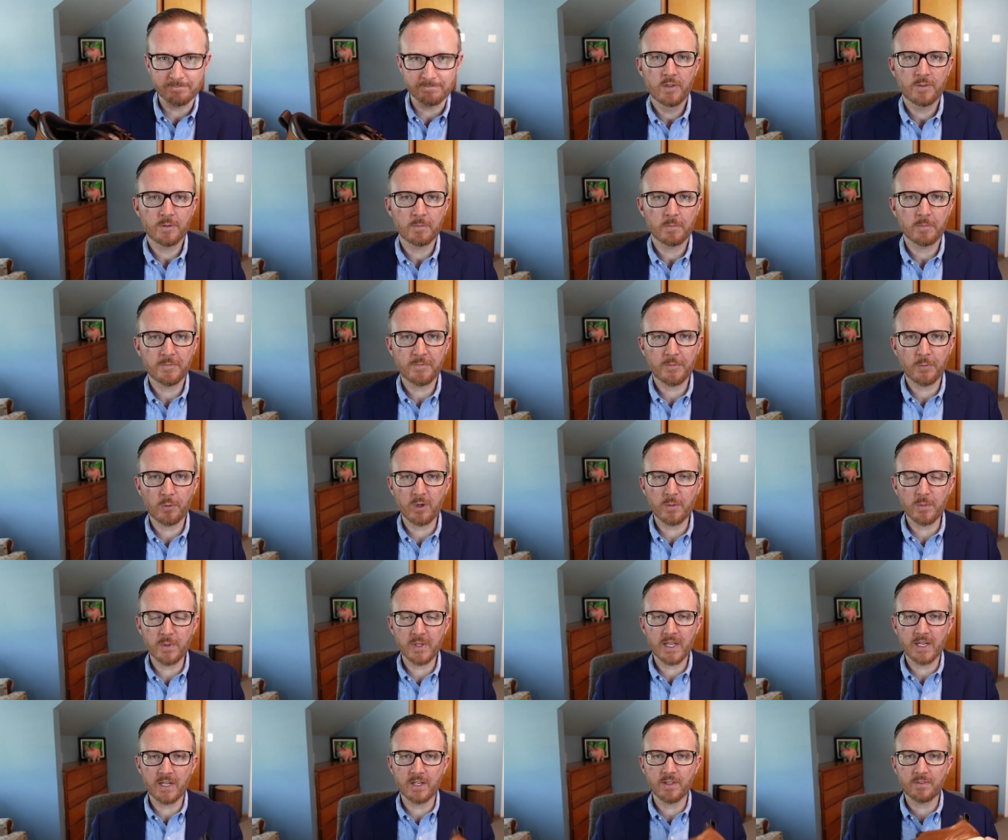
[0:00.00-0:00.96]
So before
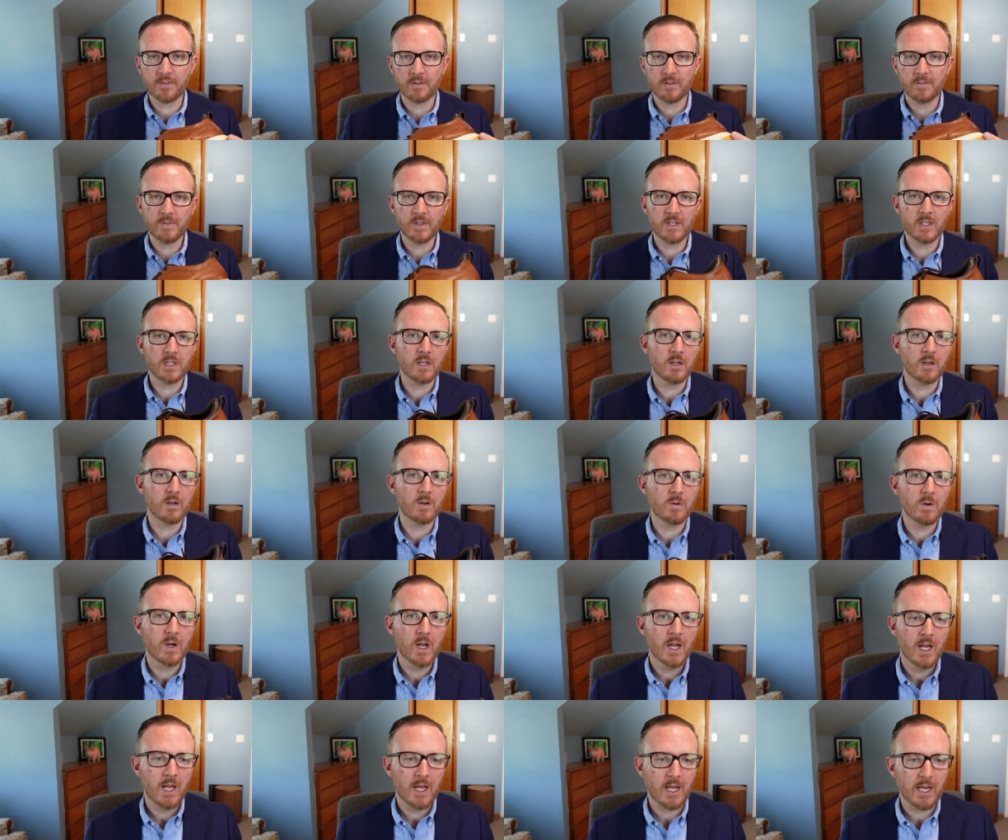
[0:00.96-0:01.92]
we get into the
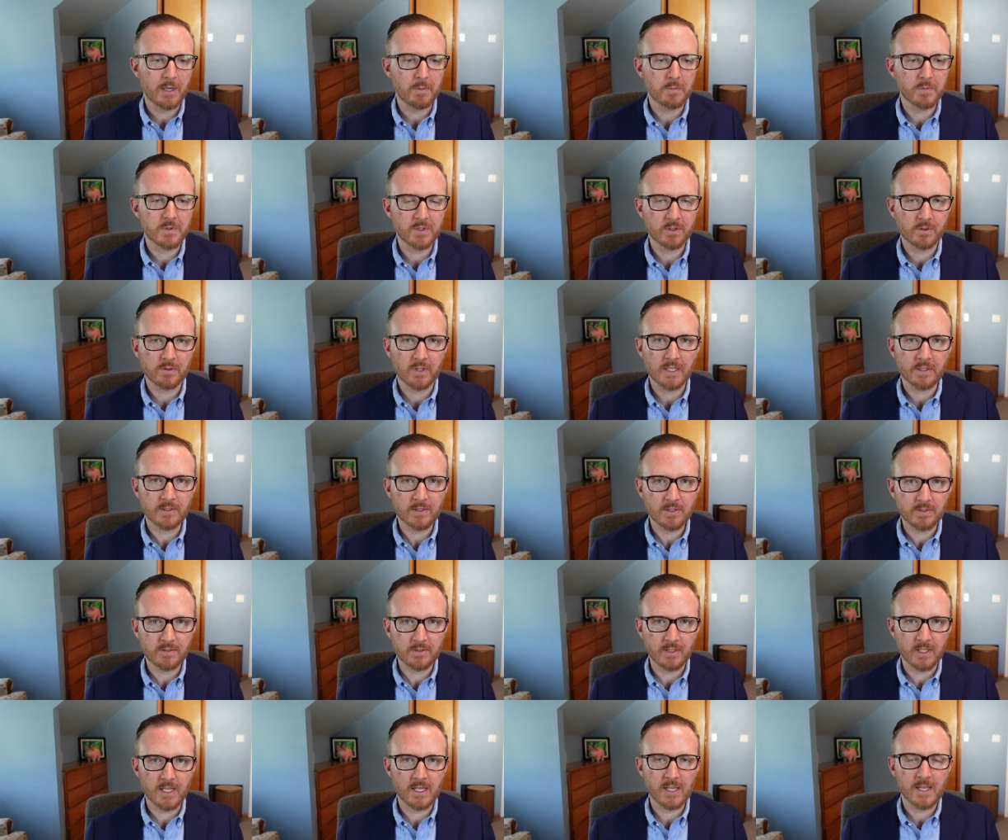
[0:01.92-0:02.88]
video, I would just like to
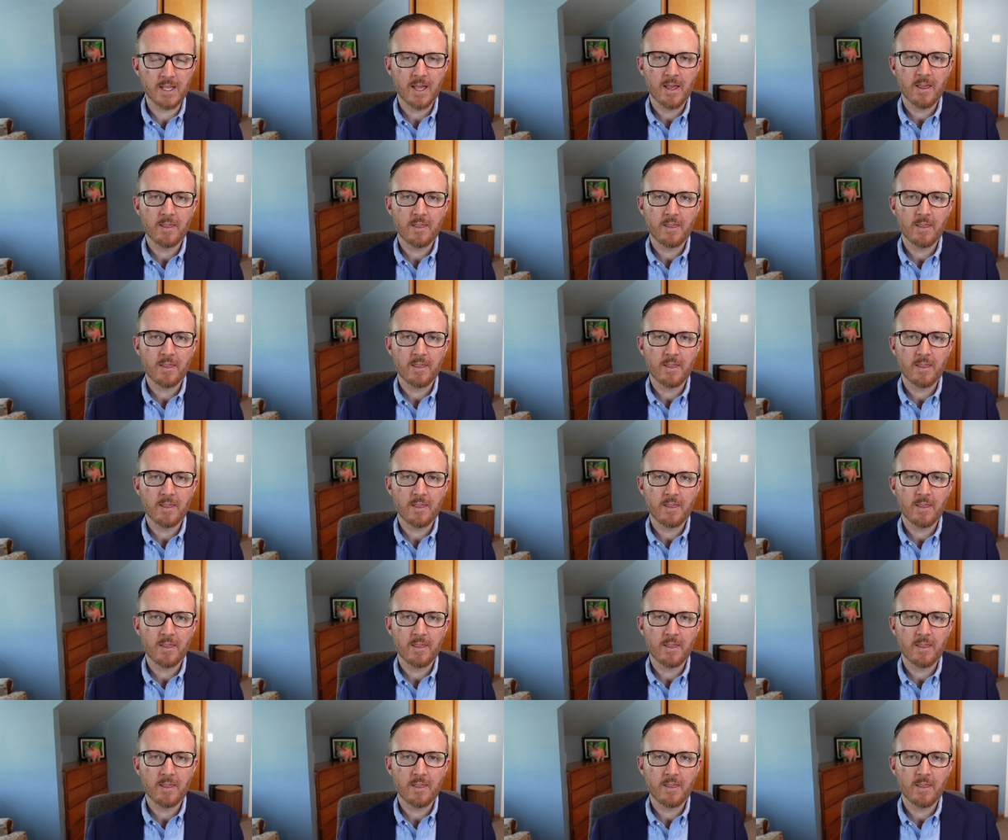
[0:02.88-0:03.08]
say